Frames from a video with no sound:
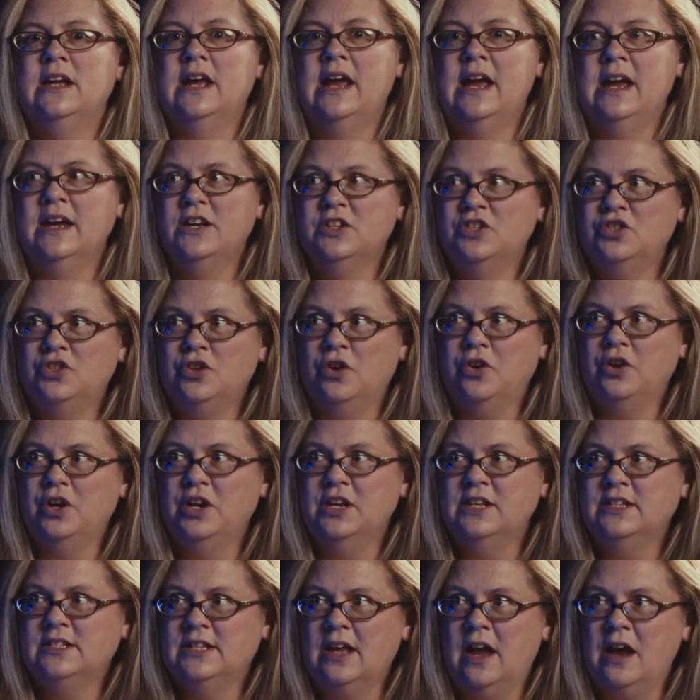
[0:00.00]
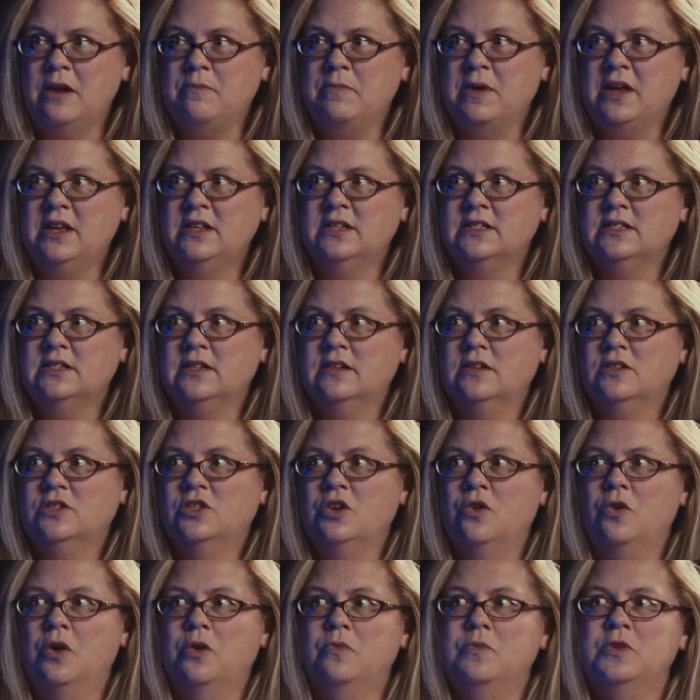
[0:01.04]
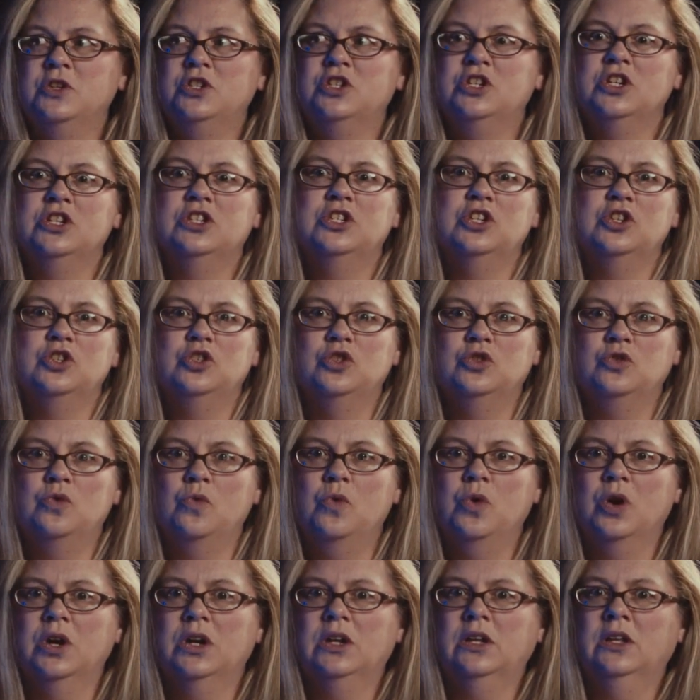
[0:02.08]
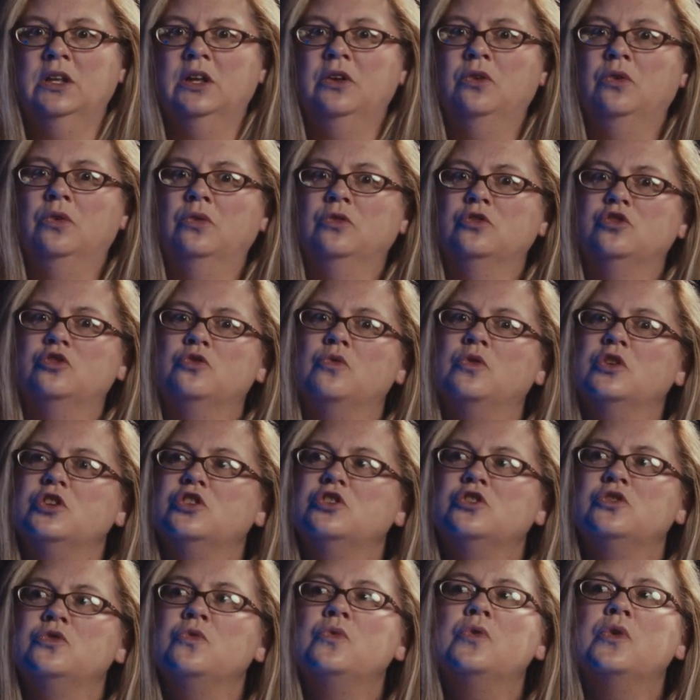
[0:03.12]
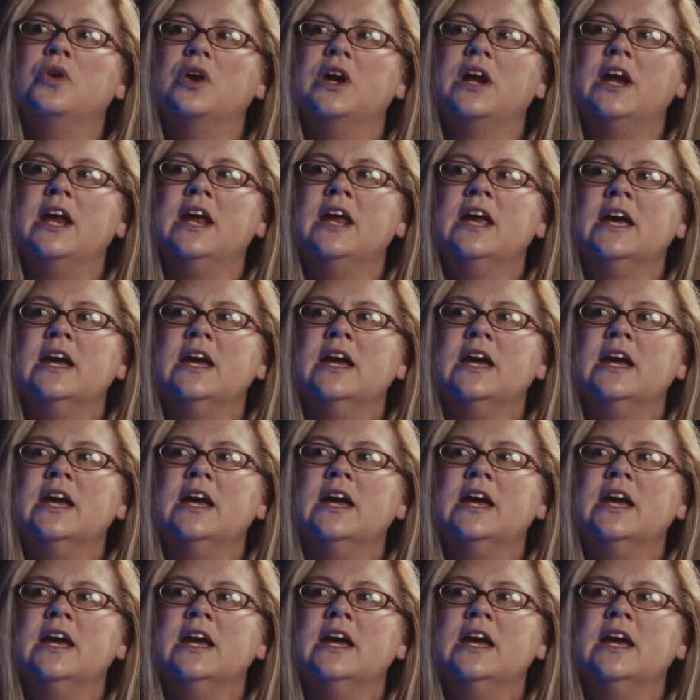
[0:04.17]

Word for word: excerpt assignment, so it was just a short little short story